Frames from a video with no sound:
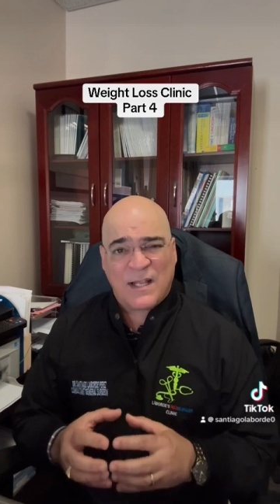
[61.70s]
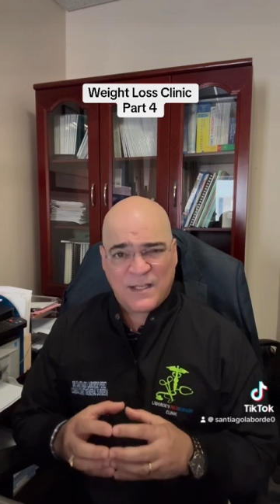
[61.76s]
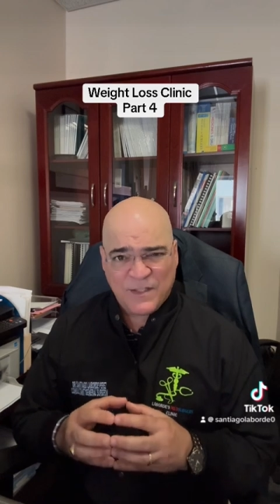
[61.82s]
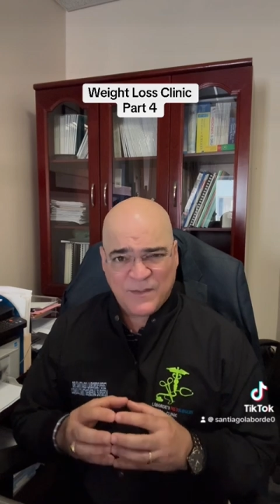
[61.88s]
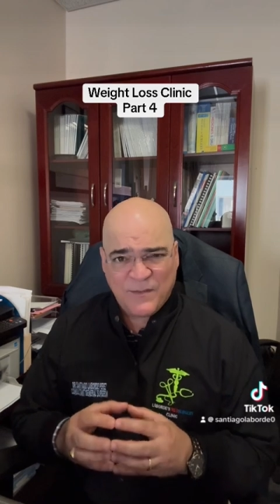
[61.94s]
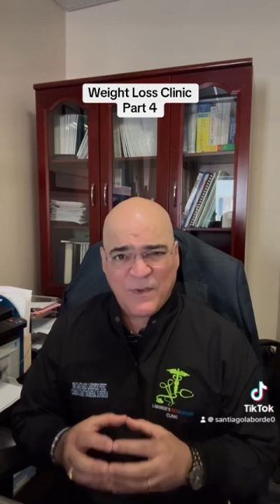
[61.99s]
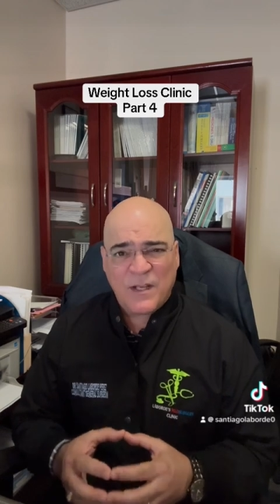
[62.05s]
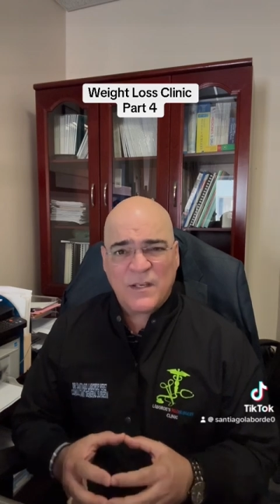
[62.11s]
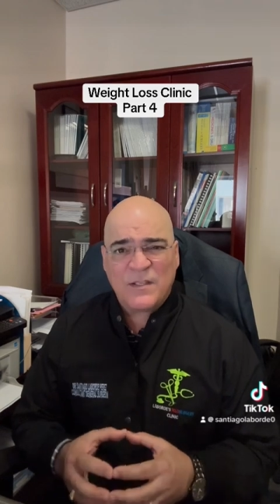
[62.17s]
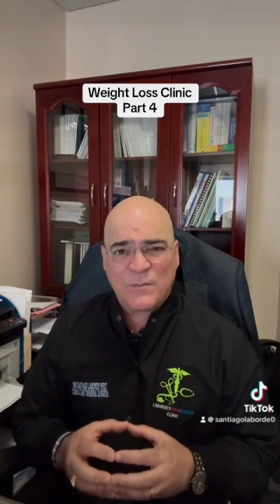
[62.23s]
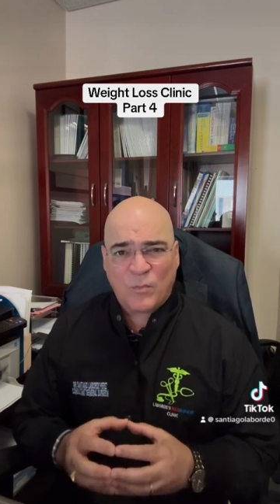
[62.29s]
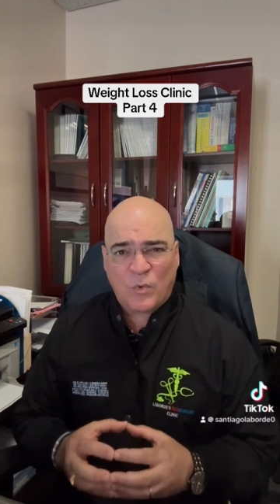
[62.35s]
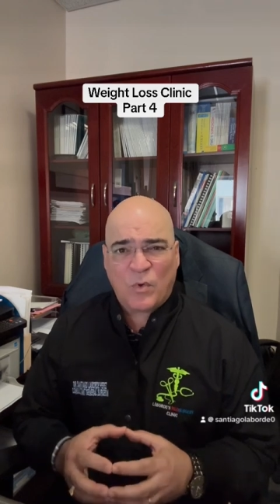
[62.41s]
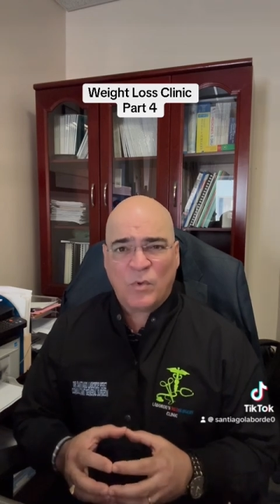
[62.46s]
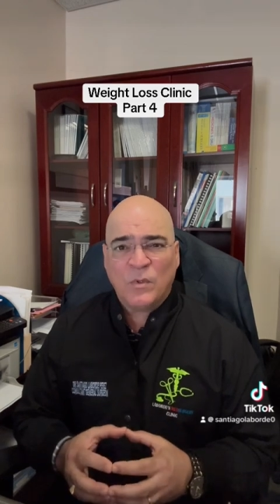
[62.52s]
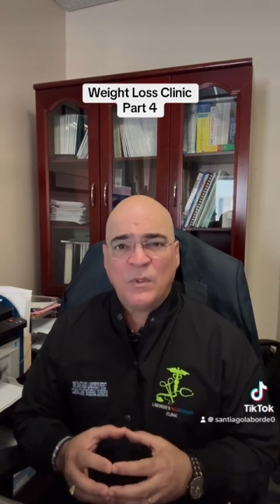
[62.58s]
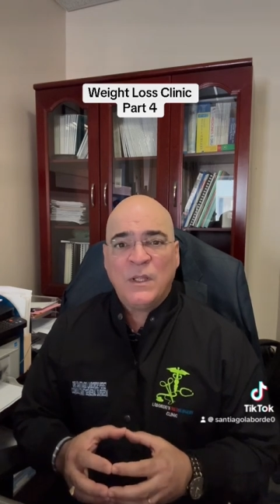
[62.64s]
is very
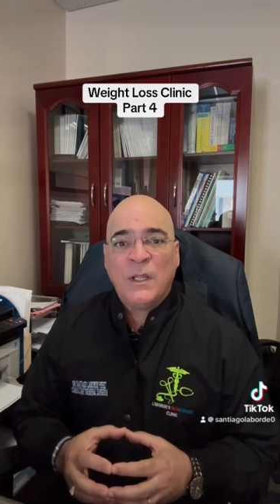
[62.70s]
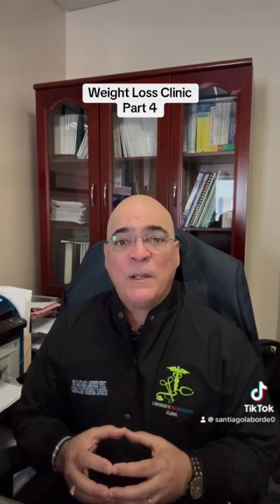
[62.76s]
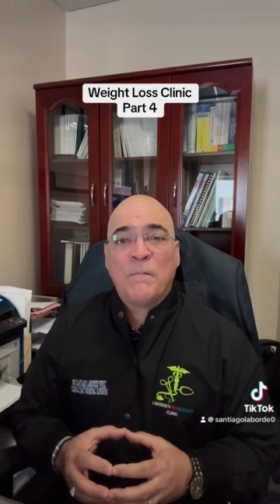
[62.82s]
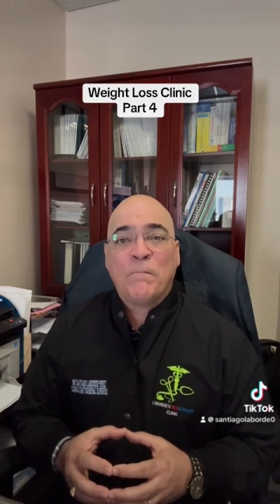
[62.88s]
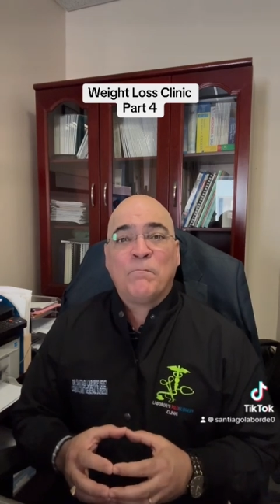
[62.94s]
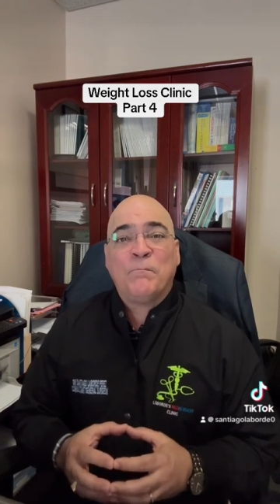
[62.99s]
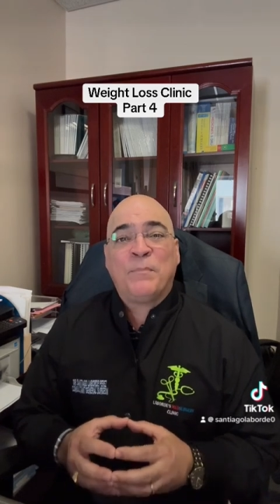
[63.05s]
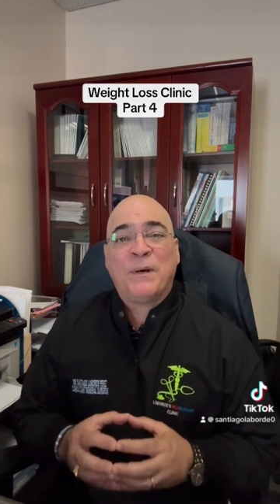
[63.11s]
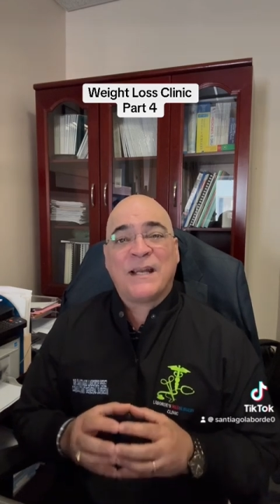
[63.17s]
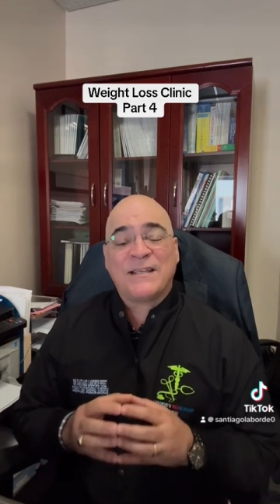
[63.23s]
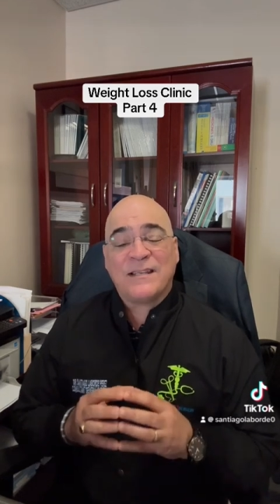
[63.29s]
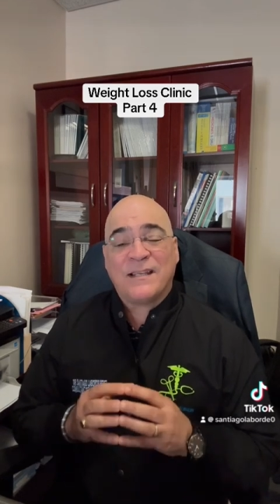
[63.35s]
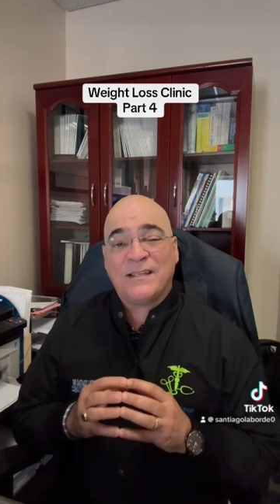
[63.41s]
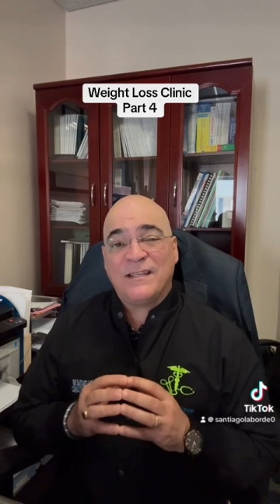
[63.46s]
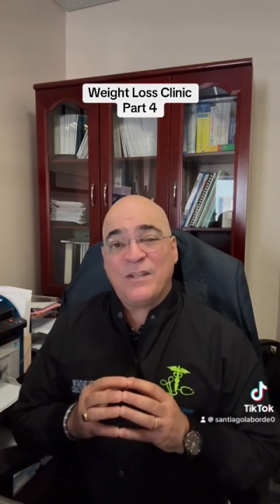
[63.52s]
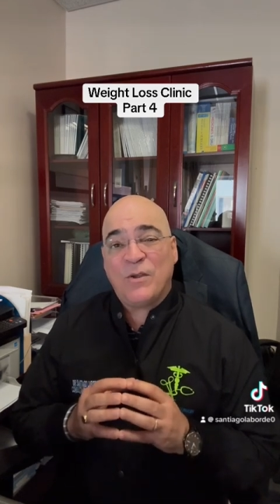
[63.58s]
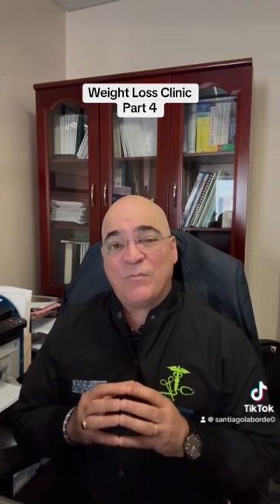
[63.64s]
small, but
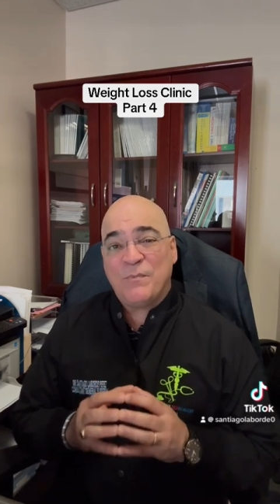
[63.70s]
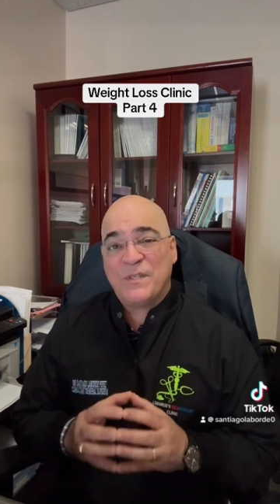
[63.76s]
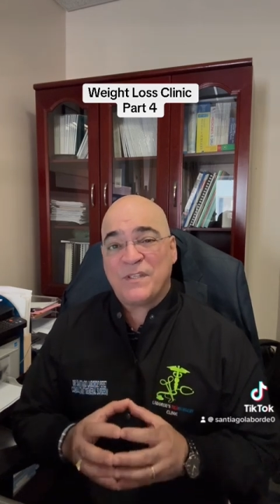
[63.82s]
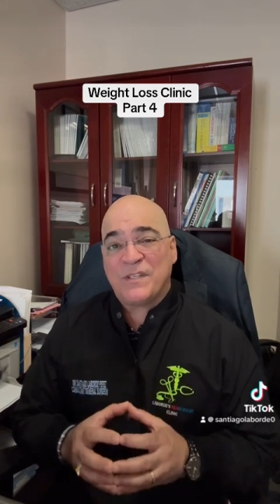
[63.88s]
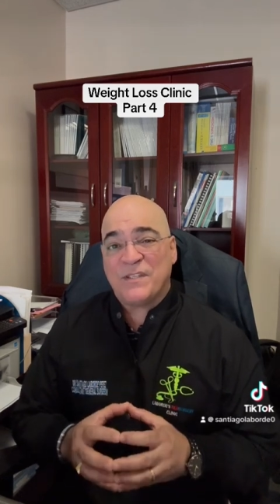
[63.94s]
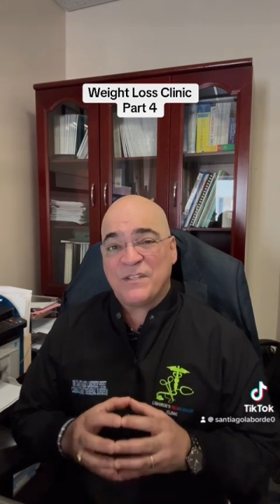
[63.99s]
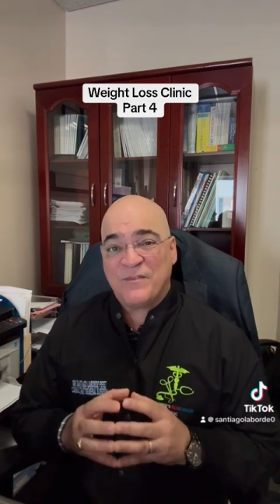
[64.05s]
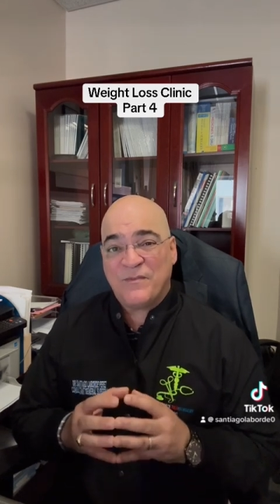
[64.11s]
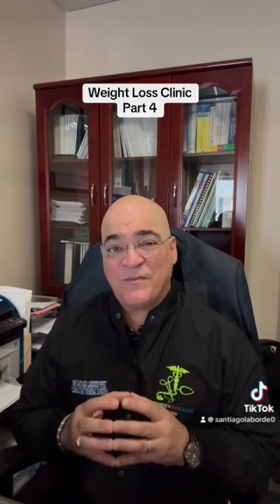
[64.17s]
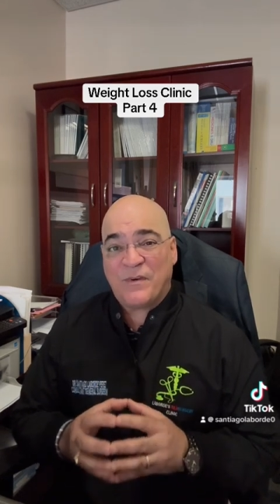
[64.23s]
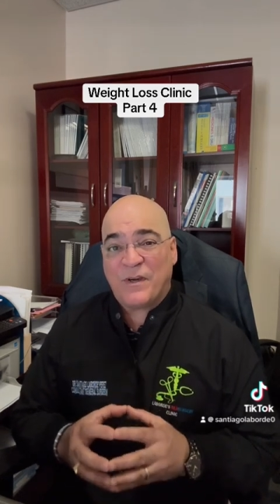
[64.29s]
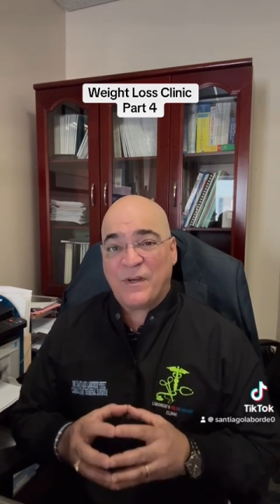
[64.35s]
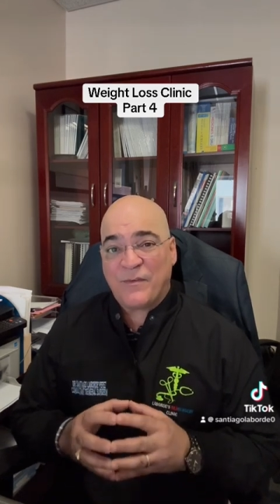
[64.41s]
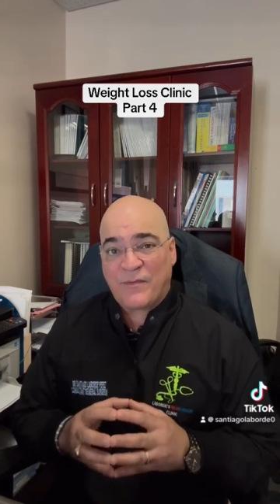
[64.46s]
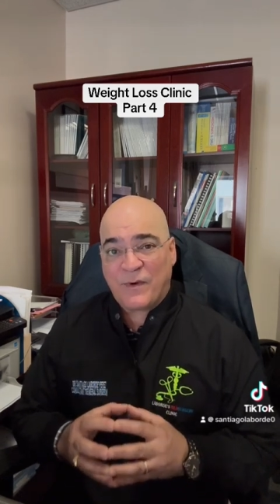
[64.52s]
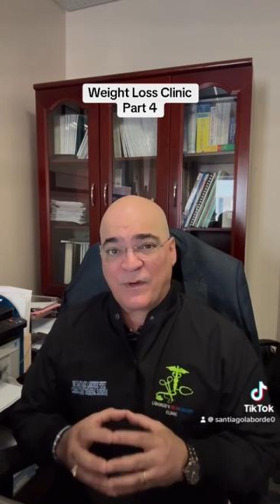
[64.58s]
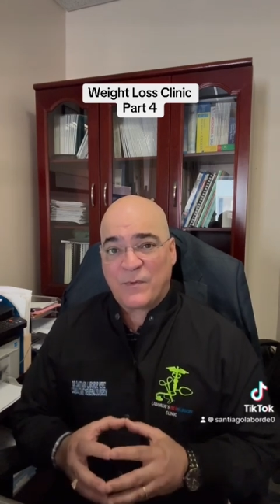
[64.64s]
the obesity is very
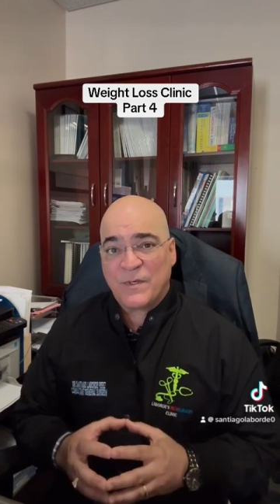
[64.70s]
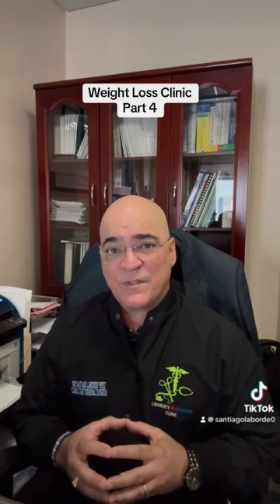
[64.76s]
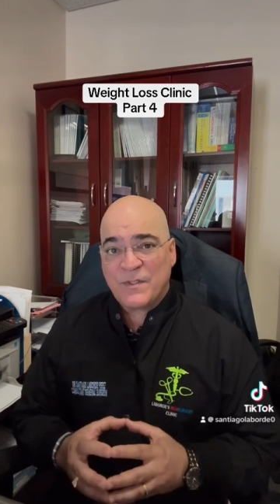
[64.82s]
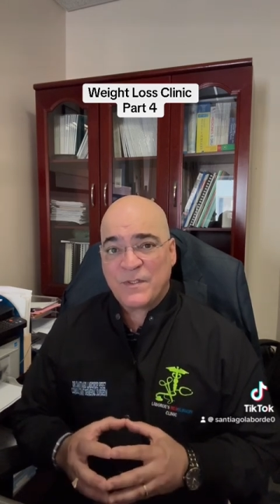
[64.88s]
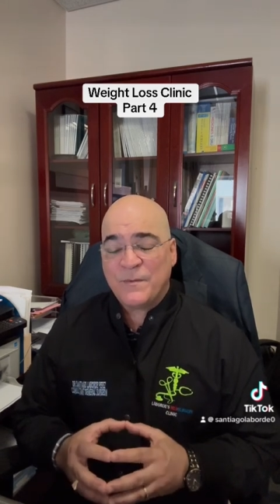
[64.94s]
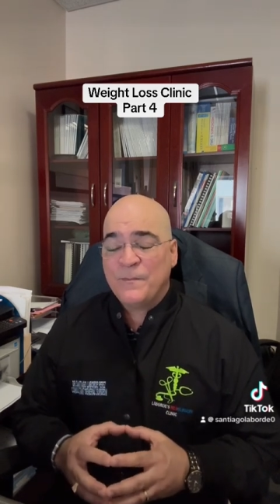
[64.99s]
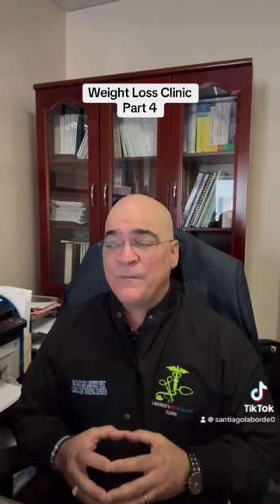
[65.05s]
frequent